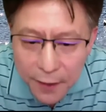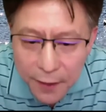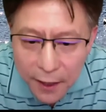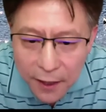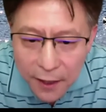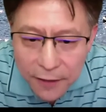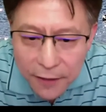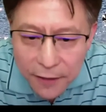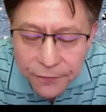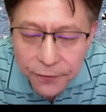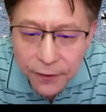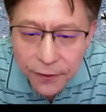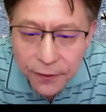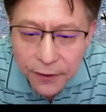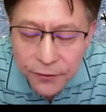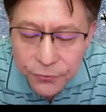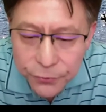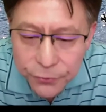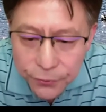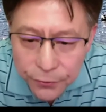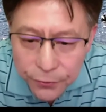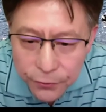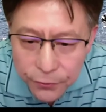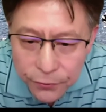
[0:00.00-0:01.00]
for
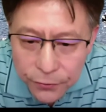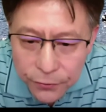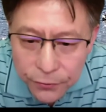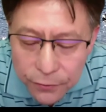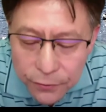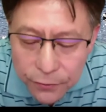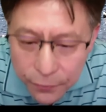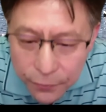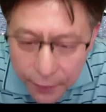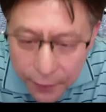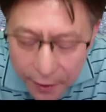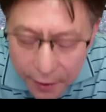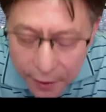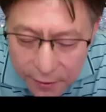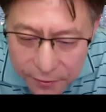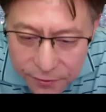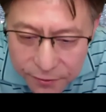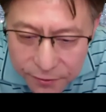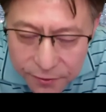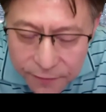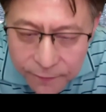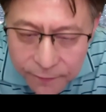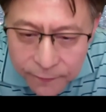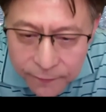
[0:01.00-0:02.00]
external
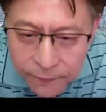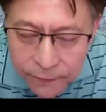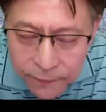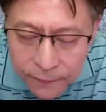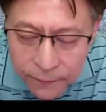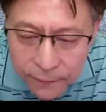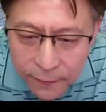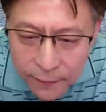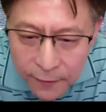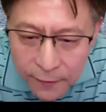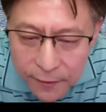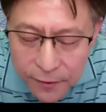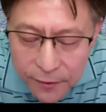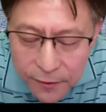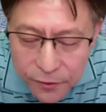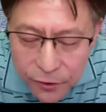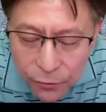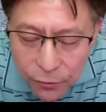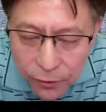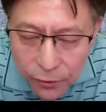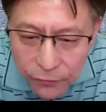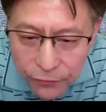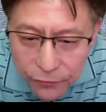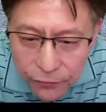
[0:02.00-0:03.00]
grants. So
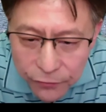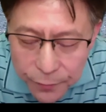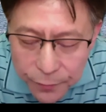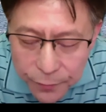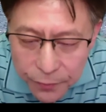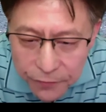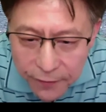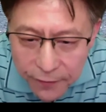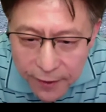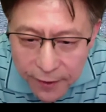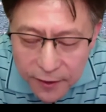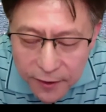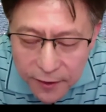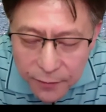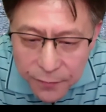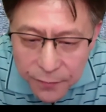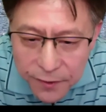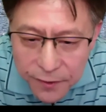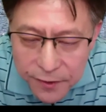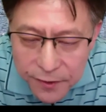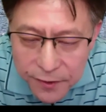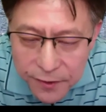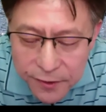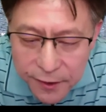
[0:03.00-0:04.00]
what we provide them
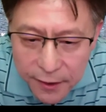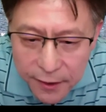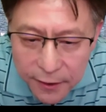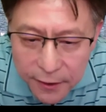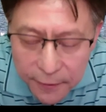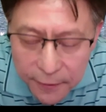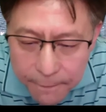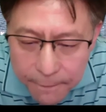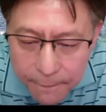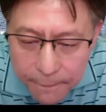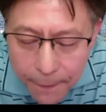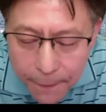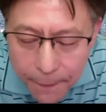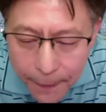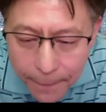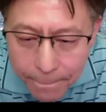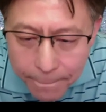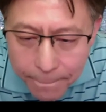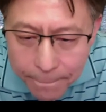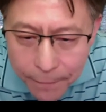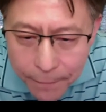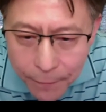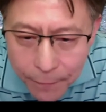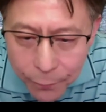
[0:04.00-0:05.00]
is
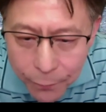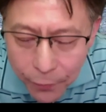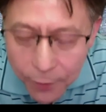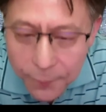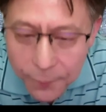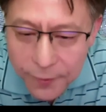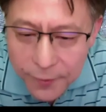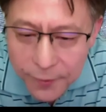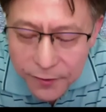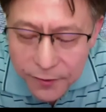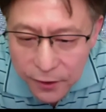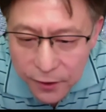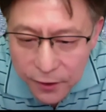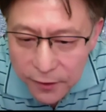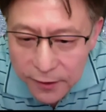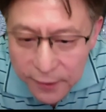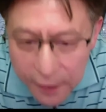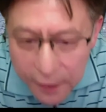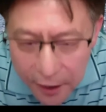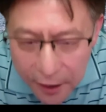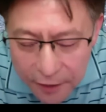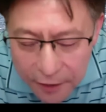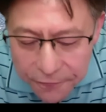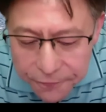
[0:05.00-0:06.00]
probably it's not
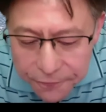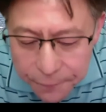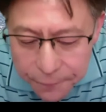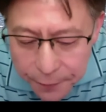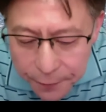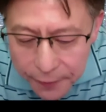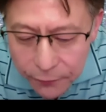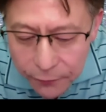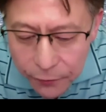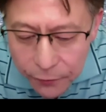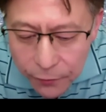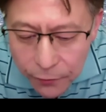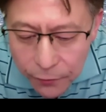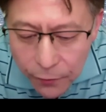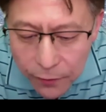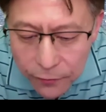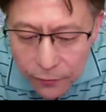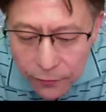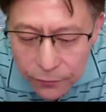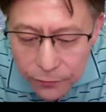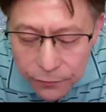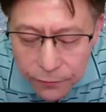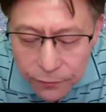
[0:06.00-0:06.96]
enough, but we want to